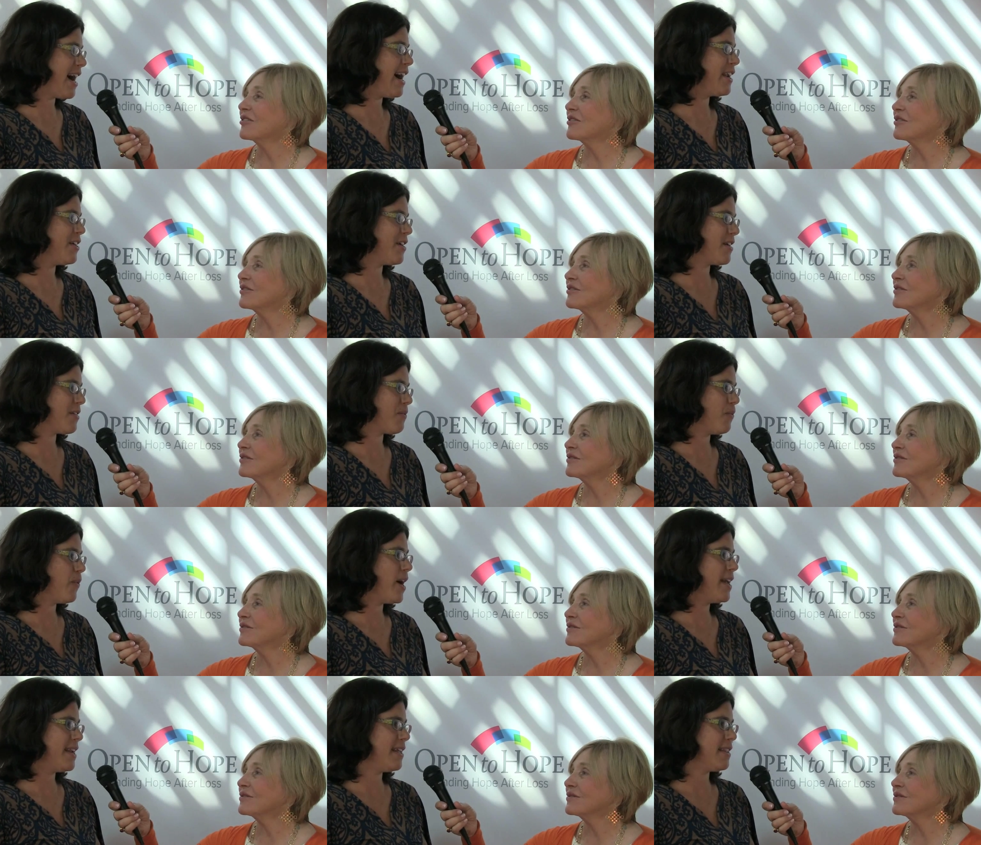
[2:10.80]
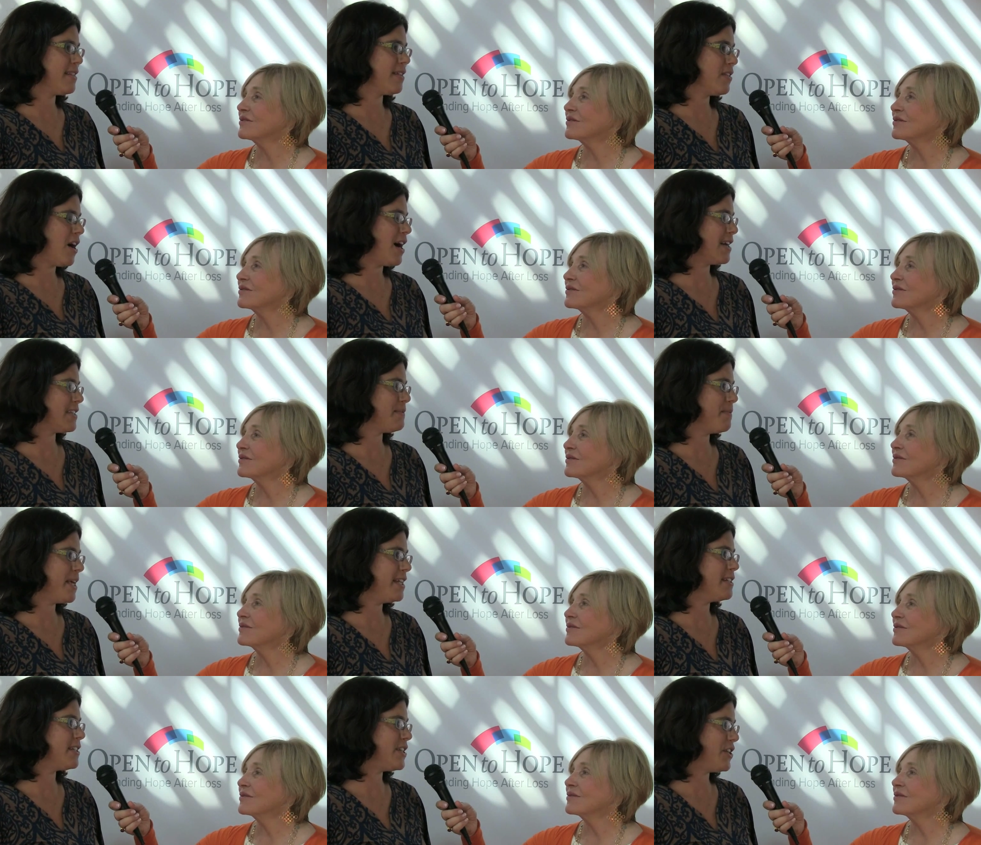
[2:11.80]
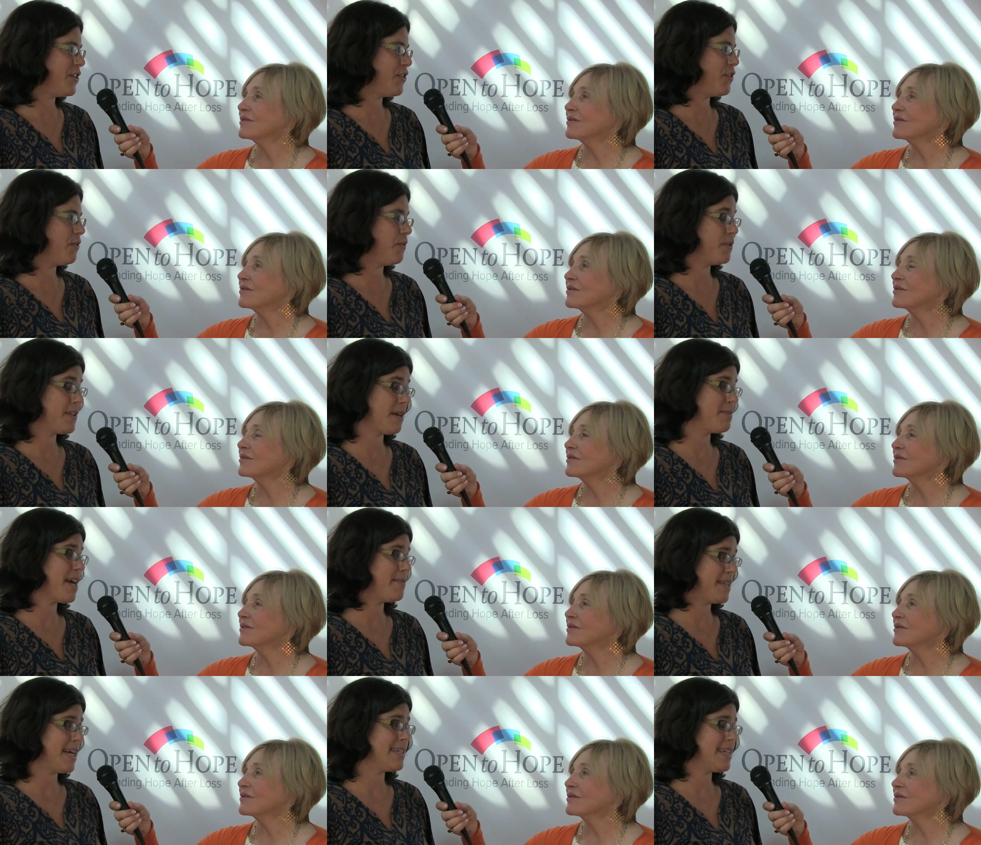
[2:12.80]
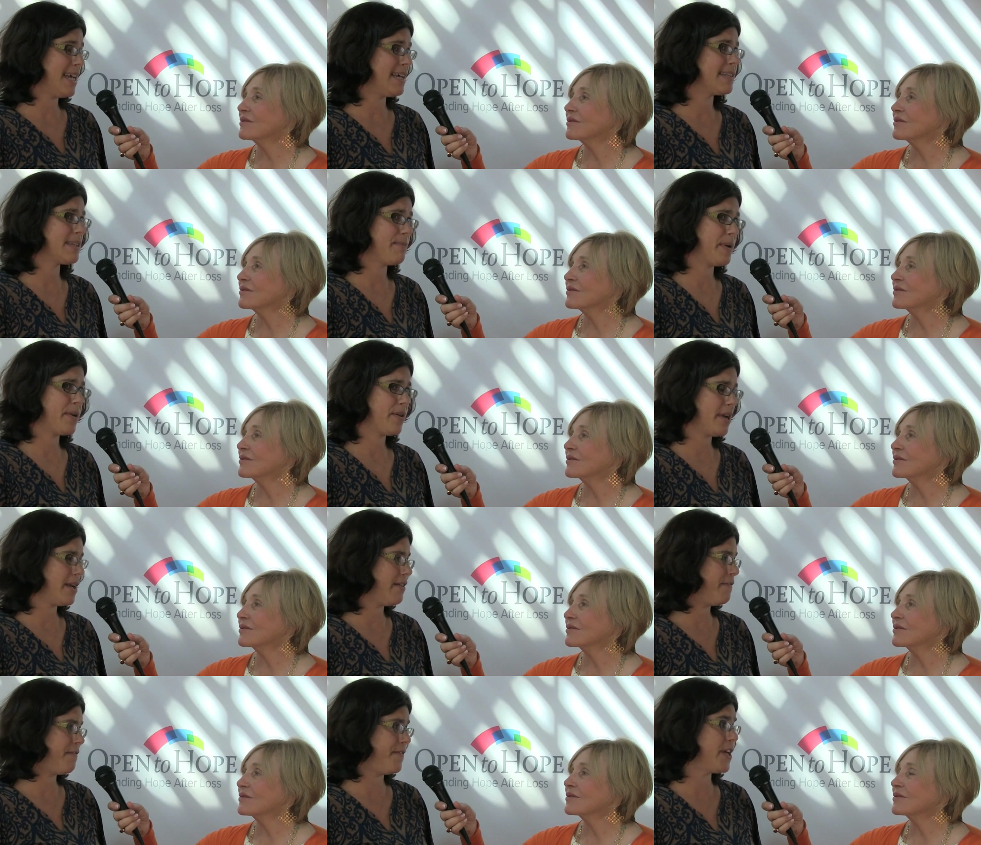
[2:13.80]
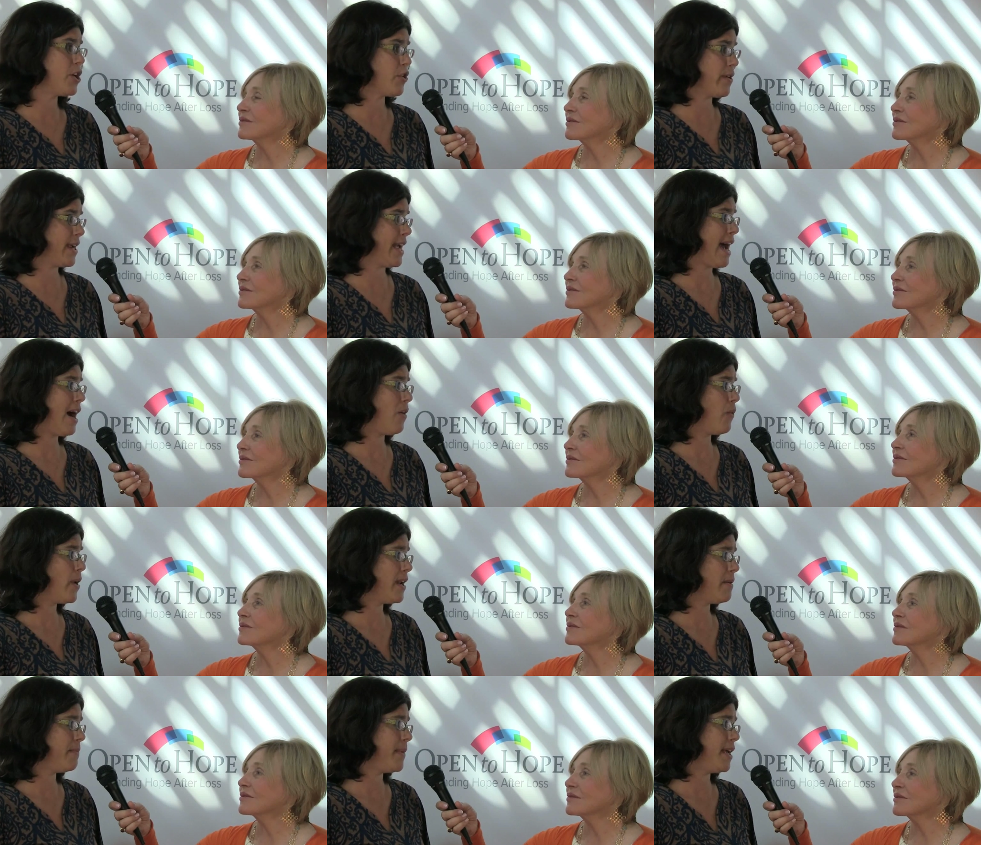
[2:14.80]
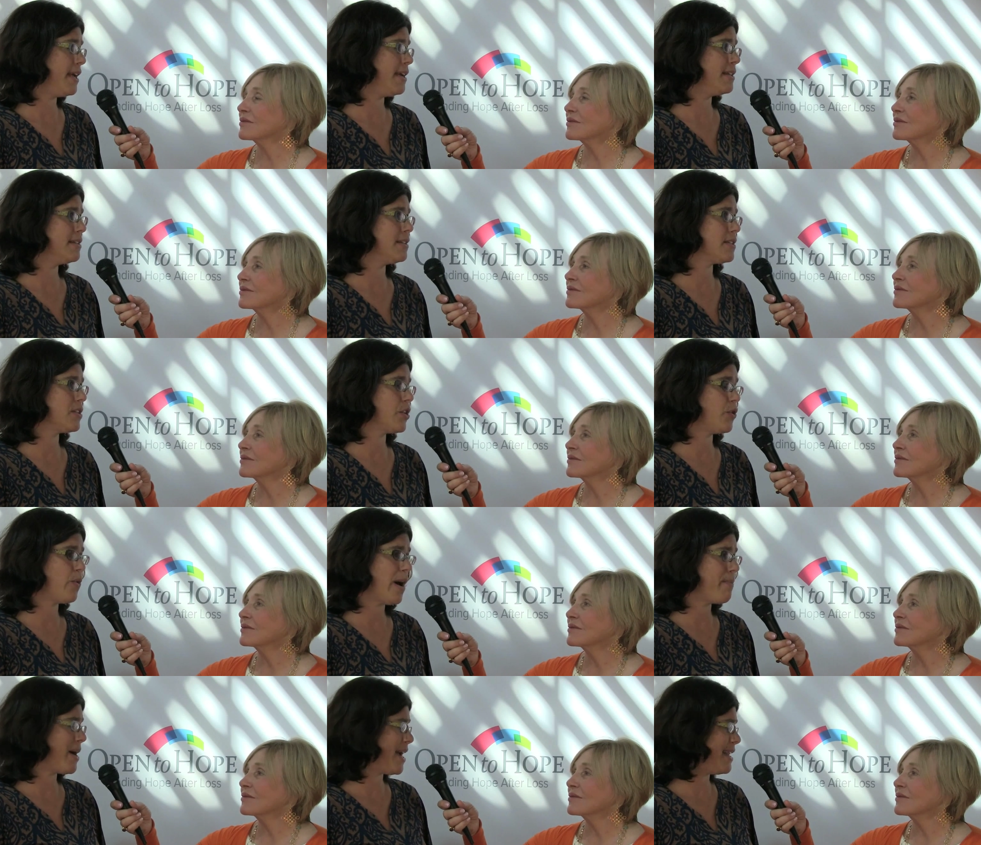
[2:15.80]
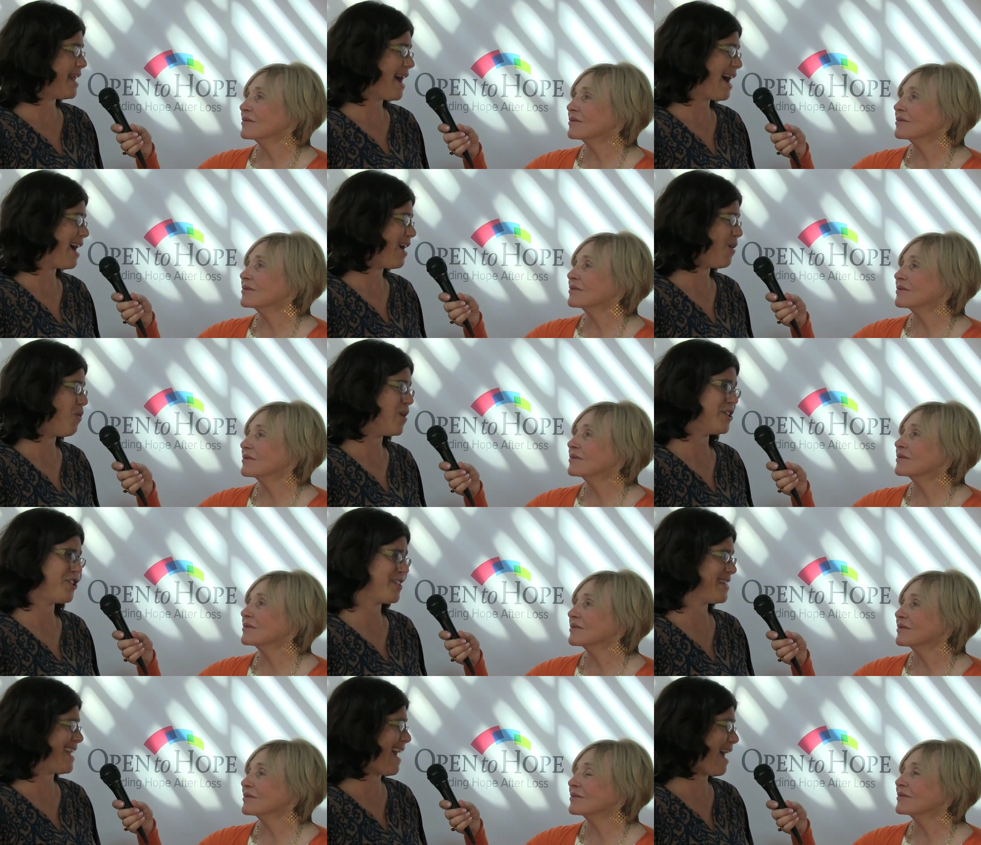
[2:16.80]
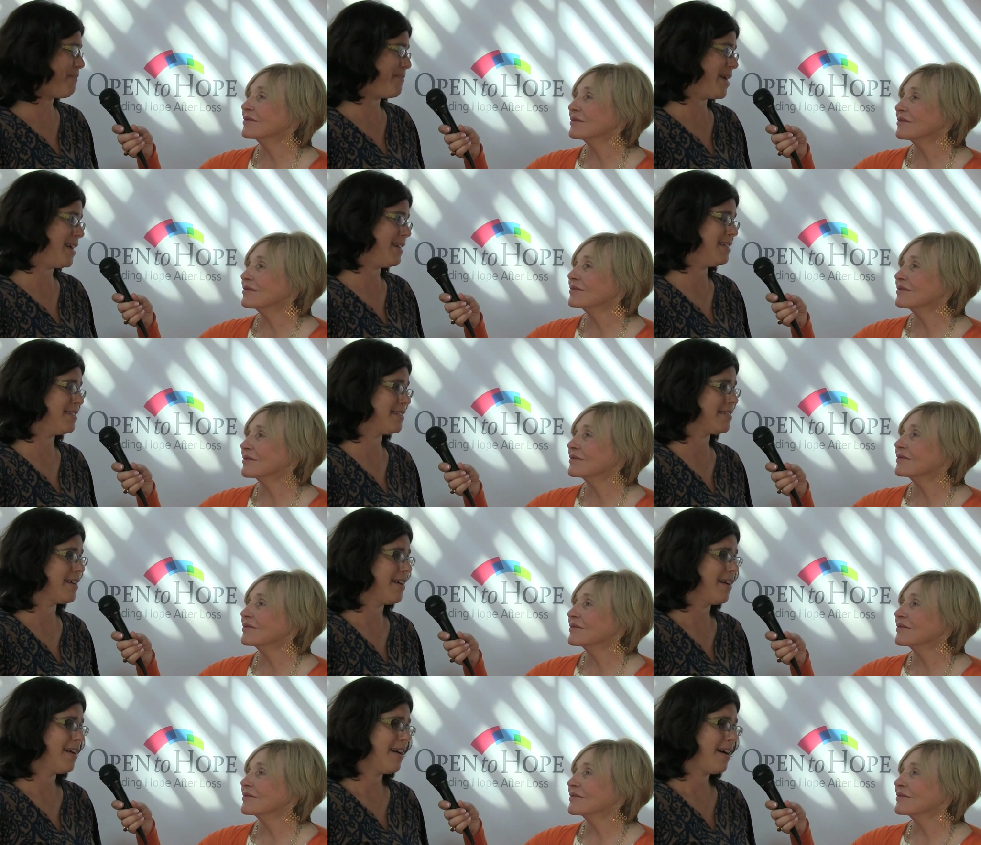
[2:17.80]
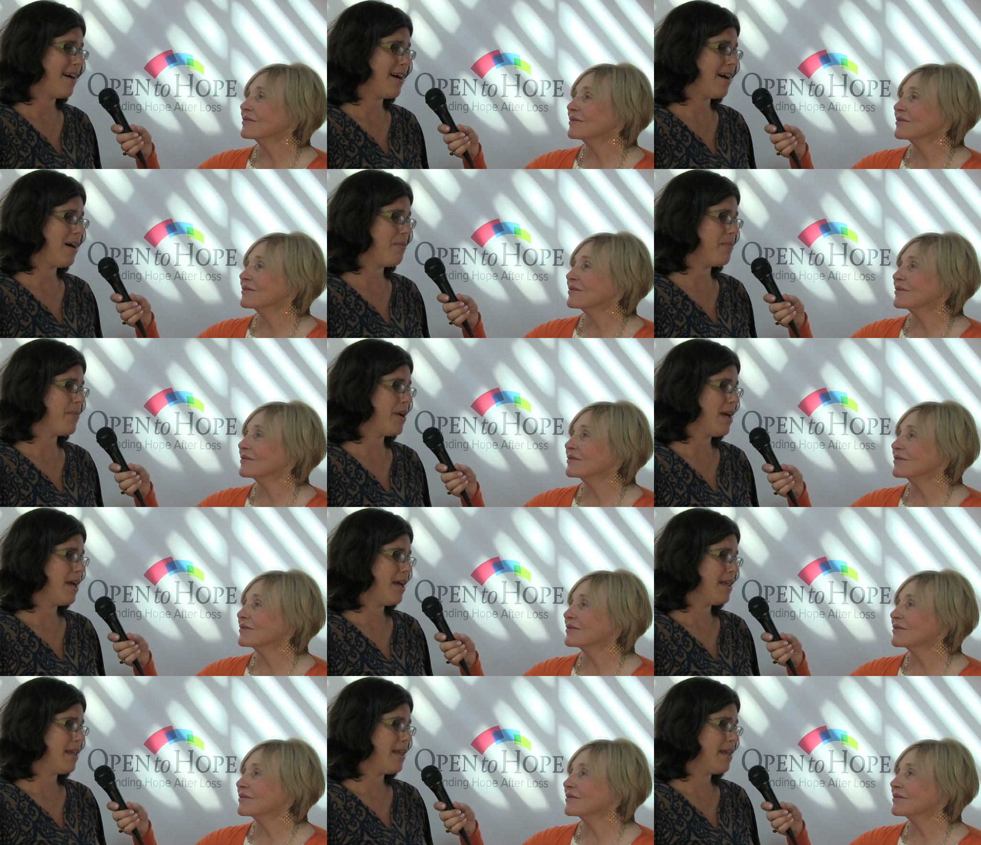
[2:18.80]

Speaker 1: honor what the loss means to you. Sometimes that takes a period of figuring out what it means. Who am I now? What just happened? Um,